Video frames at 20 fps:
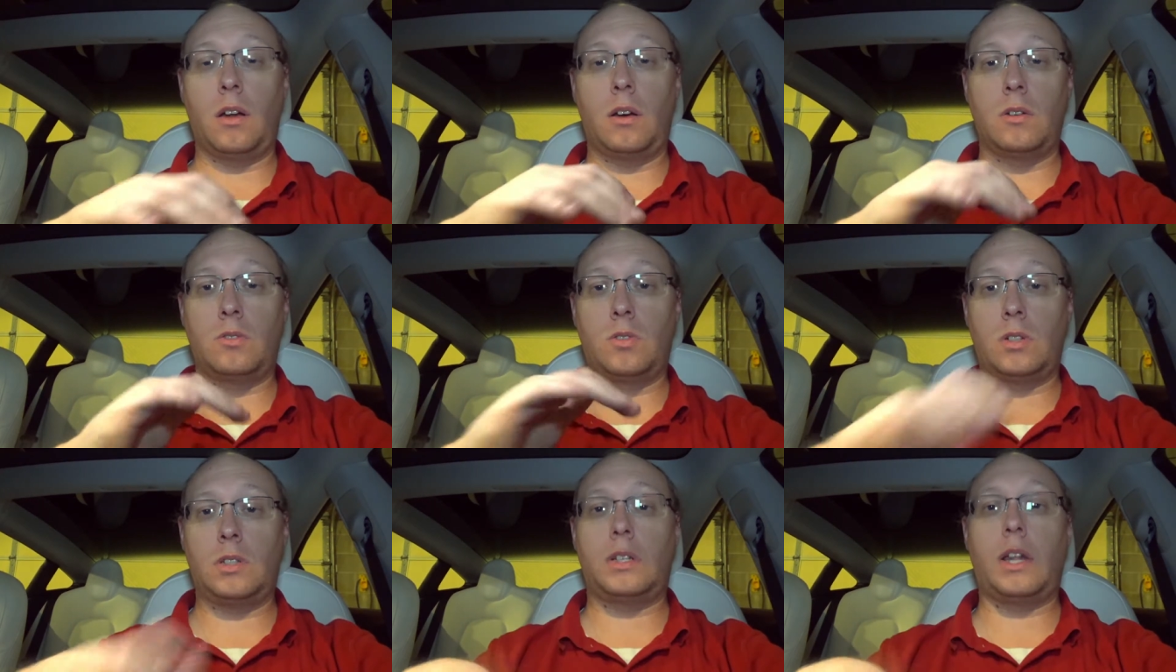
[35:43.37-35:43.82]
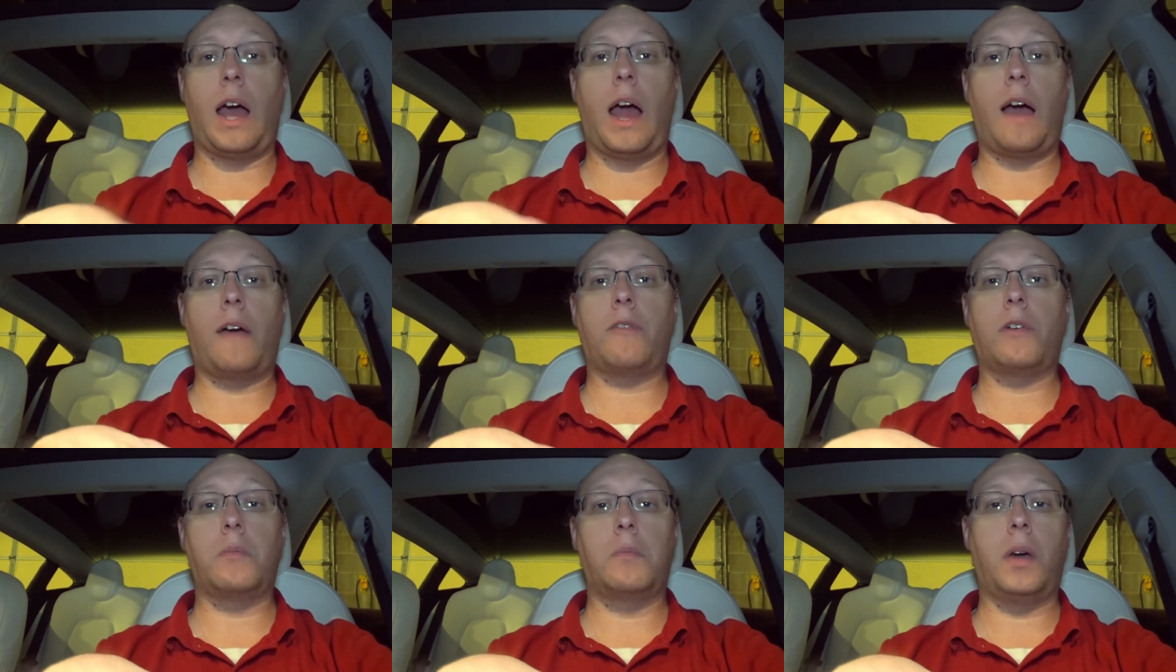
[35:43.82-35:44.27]
just to
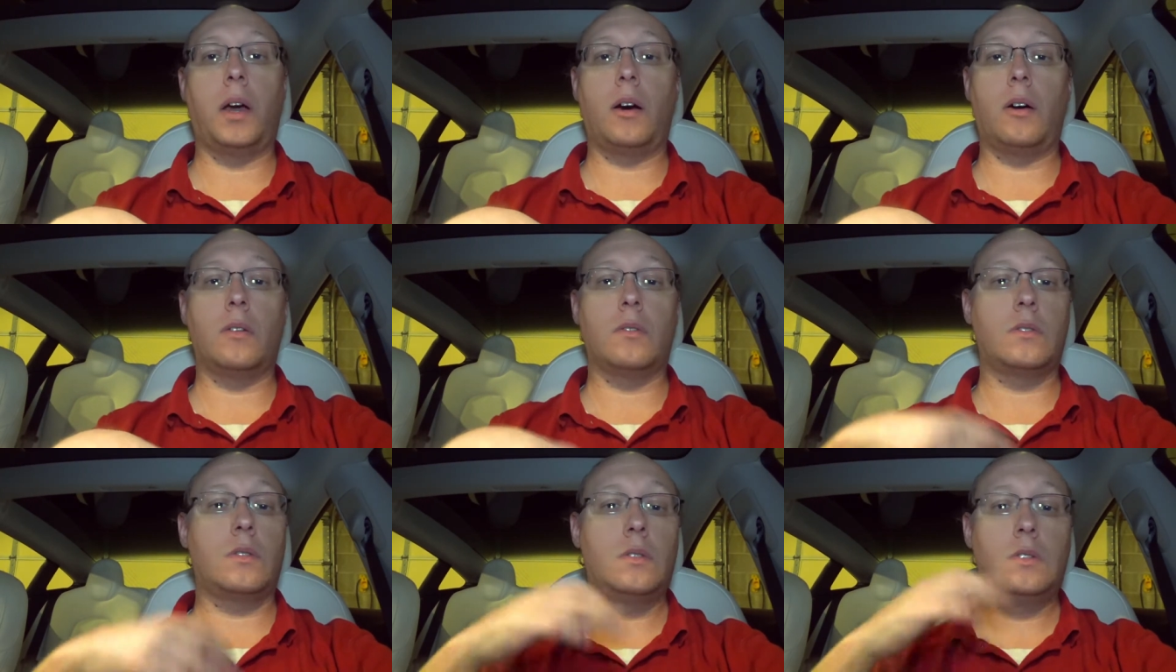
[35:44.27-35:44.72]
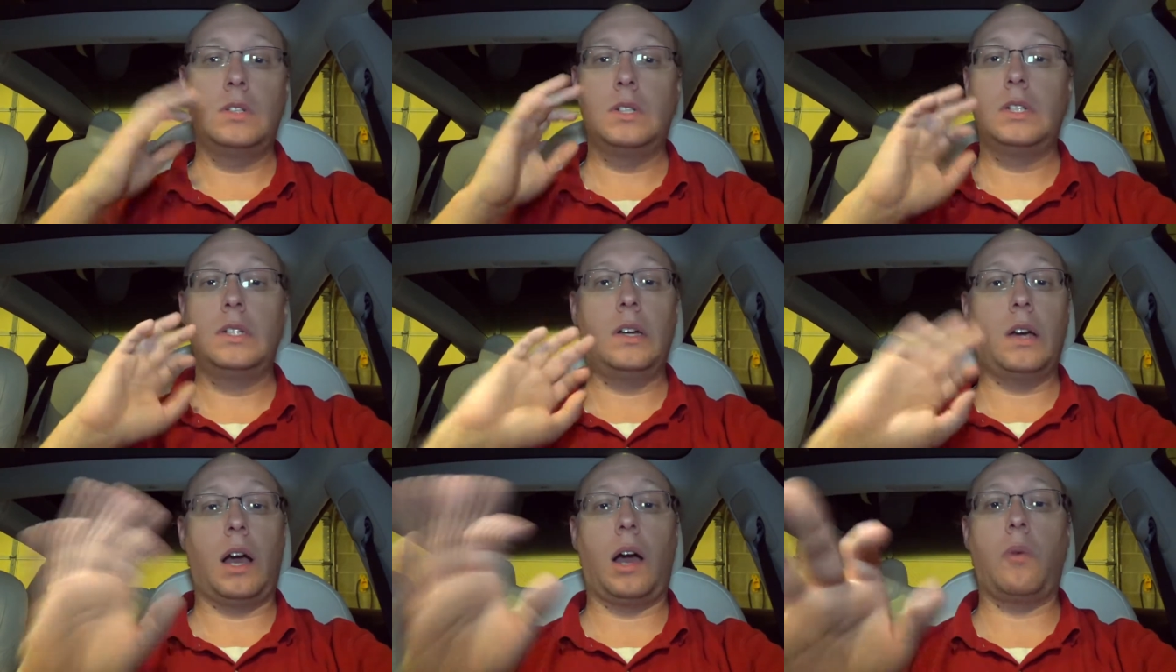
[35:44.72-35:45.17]
have it mailed,
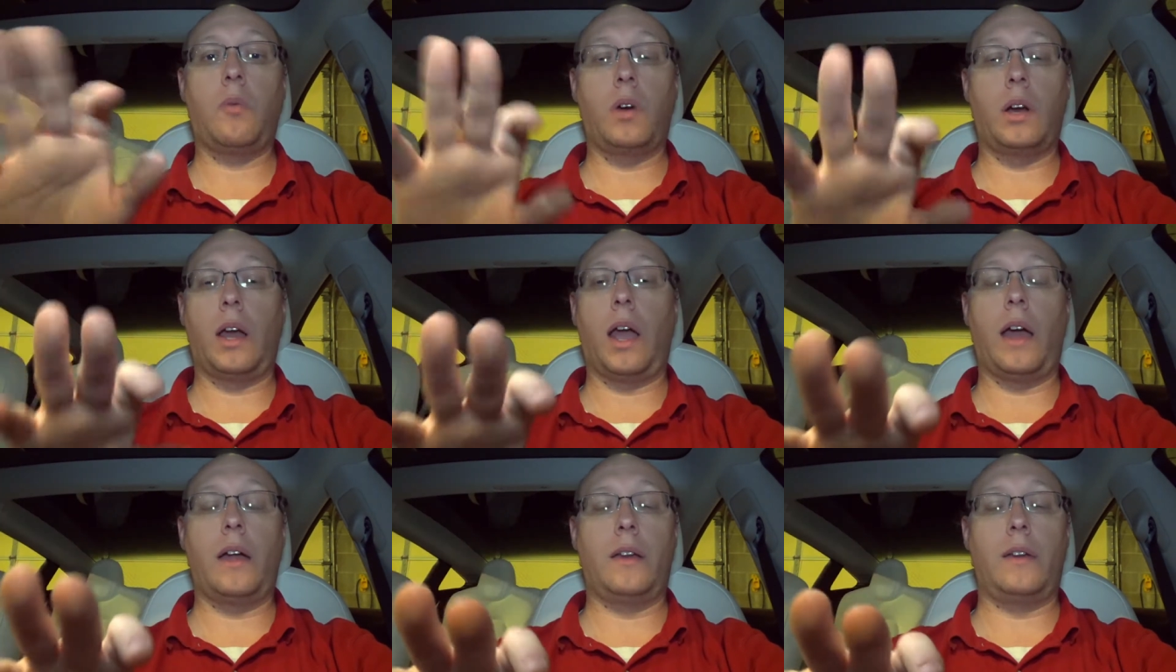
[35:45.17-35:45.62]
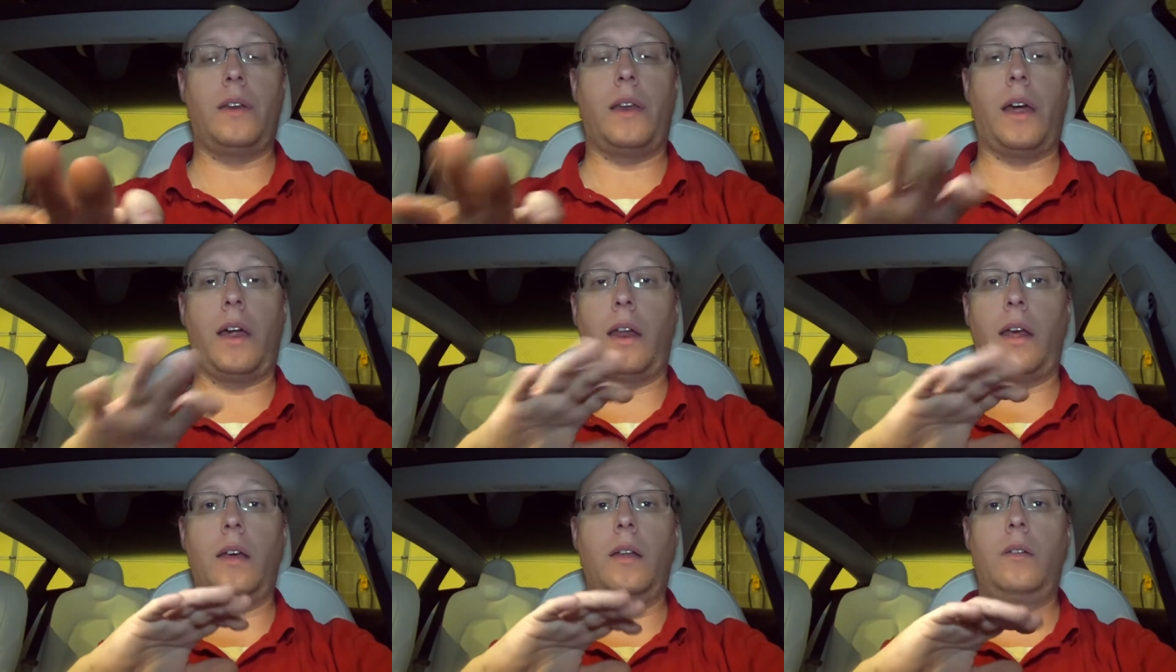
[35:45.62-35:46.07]
I went ahead and
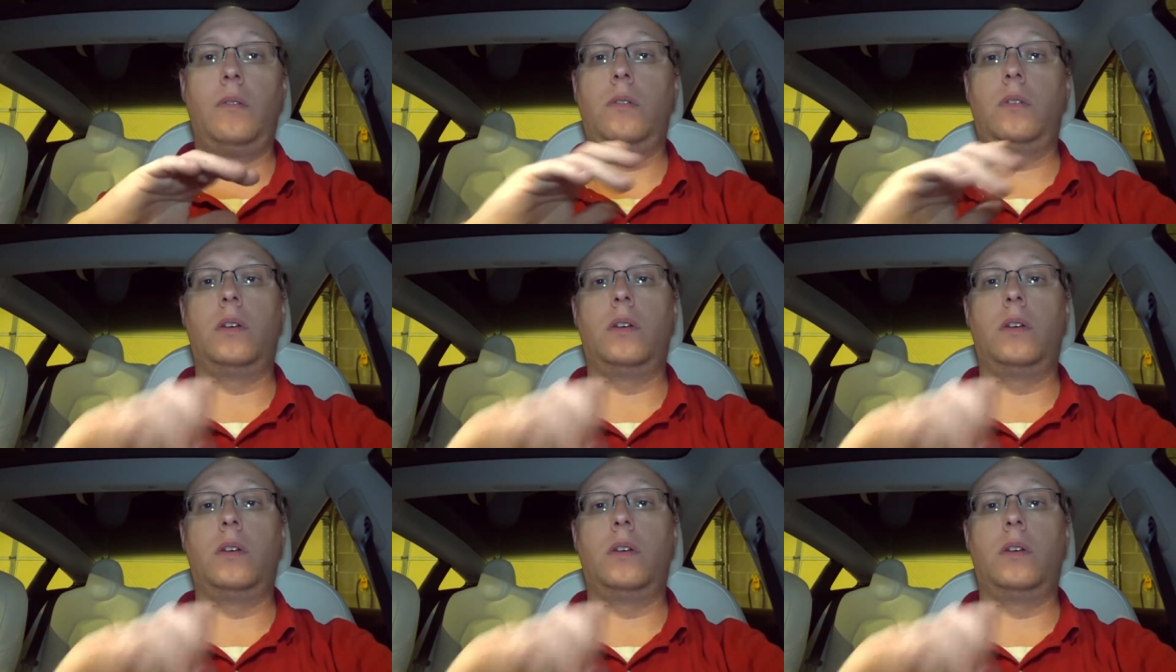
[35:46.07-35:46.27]
did it.